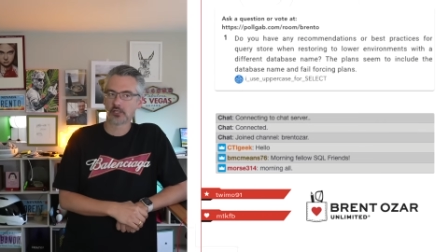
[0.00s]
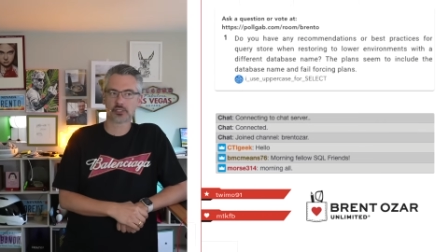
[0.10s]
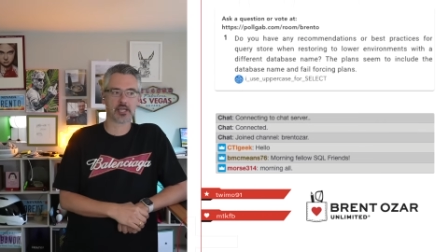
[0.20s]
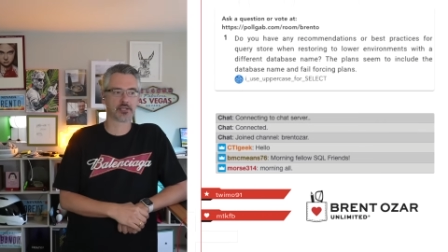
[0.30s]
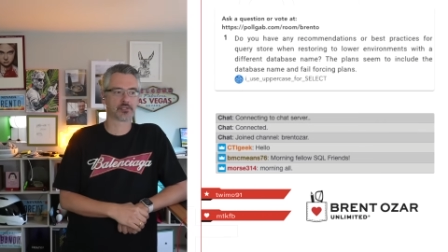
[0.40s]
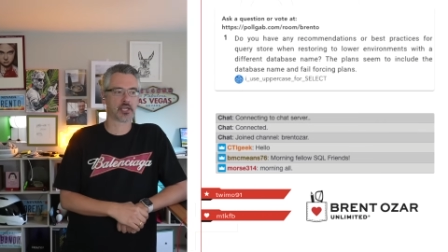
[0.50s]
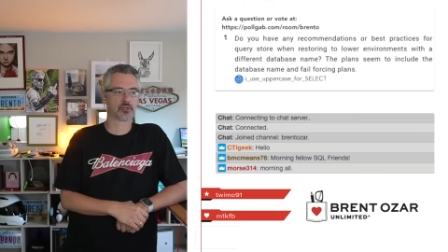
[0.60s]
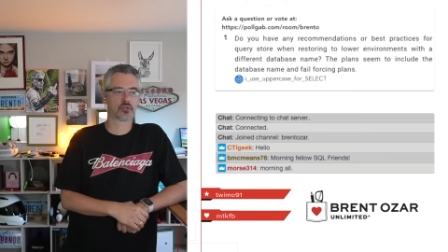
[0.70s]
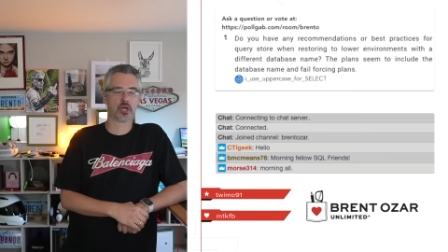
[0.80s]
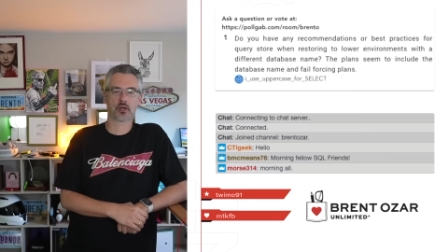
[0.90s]
She has
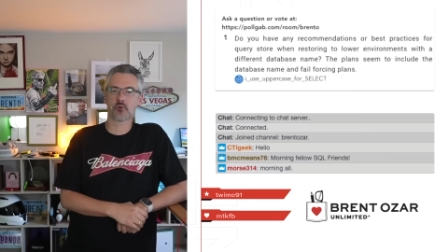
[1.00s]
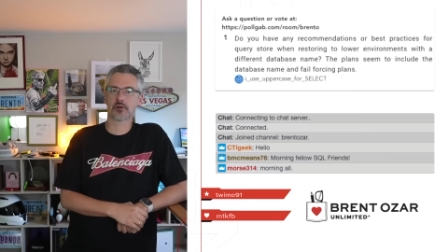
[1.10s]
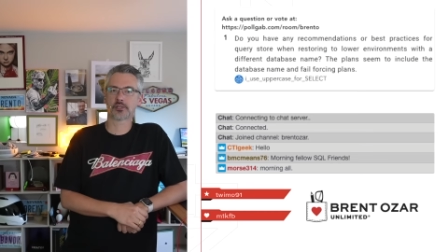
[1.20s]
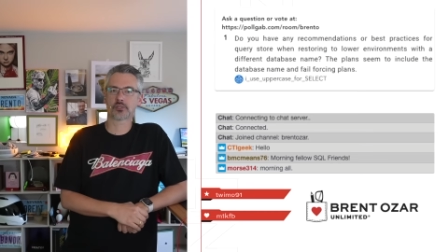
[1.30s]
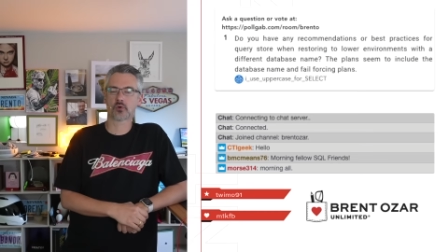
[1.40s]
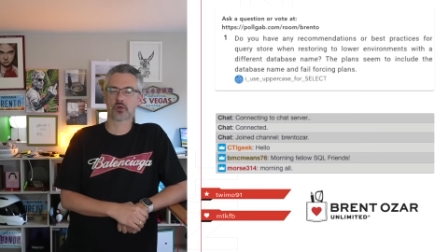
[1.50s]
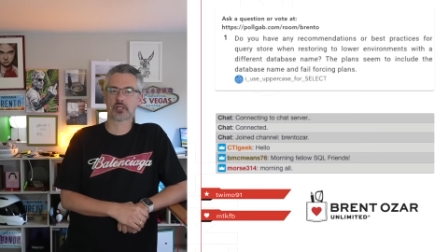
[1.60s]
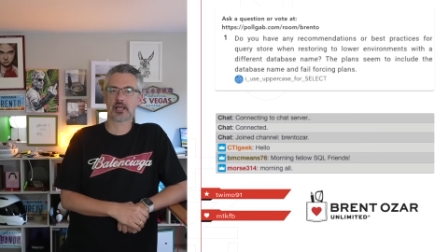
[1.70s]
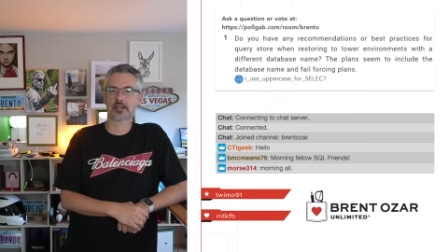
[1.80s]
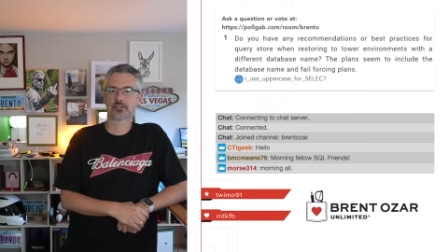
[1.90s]
a uh, query store
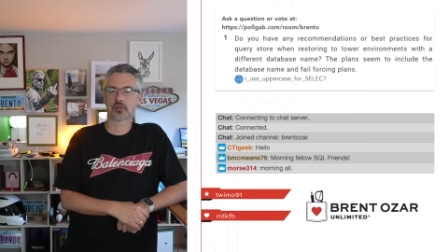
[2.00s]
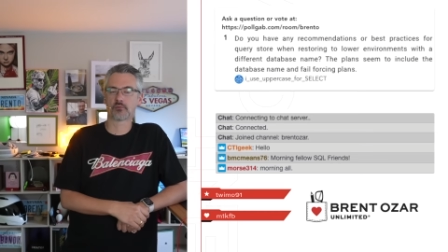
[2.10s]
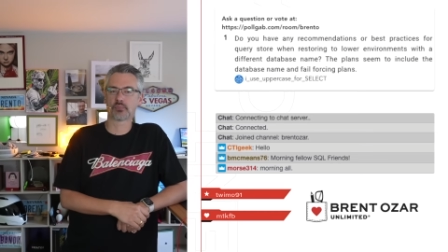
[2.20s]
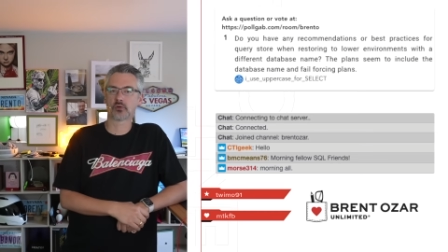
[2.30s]
class on